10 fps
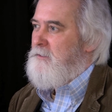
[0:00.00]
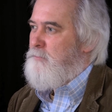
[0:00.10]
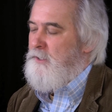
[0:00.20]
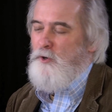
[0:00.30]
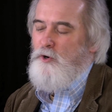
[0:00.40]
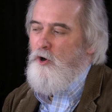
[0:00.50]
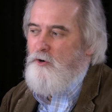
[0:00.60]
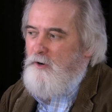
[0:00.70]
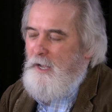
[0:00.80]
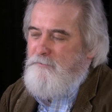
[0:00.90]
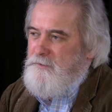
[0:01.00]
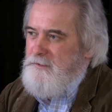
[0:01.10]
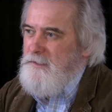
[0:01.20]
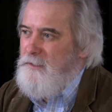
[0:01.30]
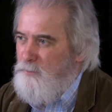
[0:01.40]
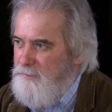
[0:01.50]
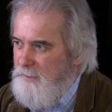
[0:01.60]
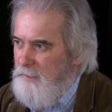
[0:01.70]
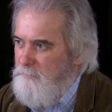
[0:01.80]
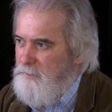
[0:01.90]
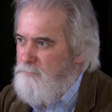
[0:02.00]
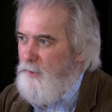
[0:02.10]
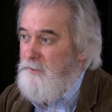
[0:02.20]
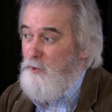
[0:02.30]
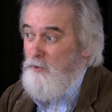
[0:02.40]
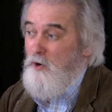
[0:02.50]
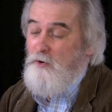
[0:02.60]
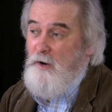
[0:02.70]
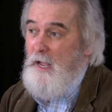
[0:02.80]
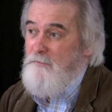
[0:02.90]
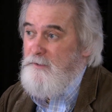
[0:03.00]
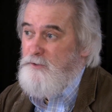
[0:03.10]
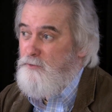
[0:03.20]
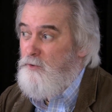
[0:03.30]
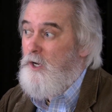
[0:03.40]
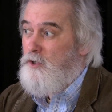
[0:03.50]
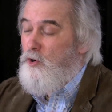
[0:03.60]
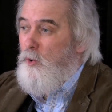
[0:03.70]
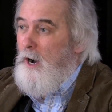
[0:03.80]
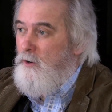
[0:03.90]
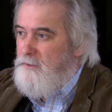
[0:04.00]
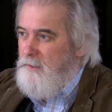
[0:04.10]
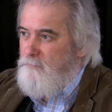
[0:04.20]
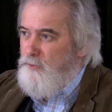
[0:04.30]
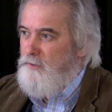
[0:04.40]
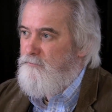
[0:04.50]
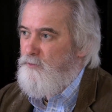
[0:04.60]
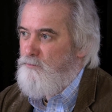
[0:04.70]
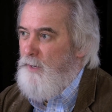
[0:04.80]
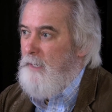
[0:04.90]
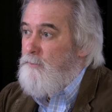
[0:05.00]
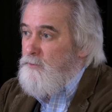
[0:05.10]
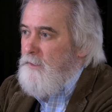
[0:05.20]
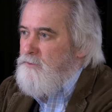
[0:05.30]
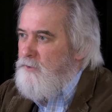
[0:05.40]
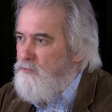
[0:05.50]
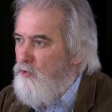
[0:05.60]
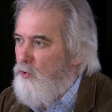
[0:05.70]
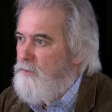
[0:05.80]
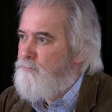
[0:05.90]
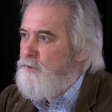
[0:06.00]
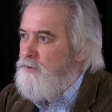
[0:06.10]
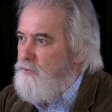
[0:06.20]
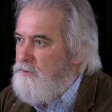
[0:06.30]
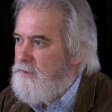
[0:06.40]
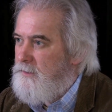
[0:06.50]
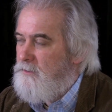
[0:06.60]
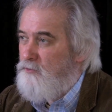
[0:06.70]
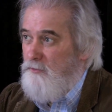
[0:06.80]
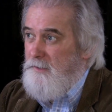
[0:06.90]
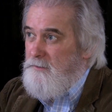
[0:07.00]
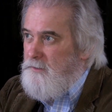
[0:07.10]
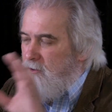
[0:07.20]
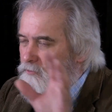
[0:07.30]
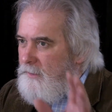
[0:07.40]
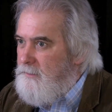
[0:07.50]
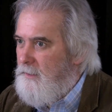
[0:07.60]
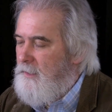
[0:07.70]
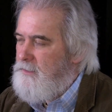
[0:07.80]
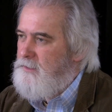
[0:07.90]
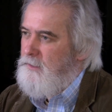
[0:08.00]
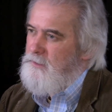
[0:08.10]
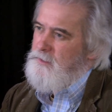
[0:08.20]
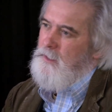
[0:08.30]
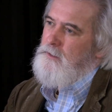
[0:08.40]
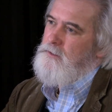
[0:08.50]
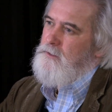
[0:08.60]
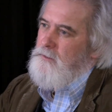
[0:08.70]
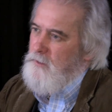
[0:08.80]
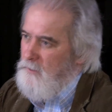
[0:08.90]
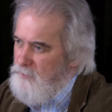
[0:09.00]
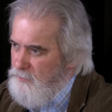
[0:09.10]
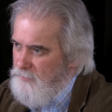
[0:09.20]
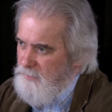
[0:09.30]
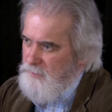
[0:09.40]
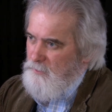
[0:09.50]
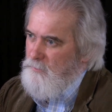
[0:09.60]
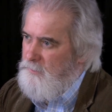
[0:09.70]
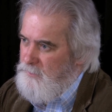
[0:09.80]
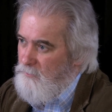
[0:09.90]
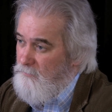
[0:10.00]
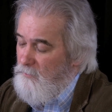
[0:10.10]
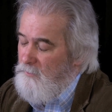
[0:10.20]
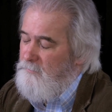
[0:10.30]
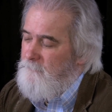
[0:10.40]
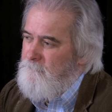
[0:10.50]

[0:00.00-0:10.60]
By no longer having to deal with the elements, by no longer having to go out and bring food back, but to actually grow it, produce it, and create these great city-states and cultures and so on and so forth.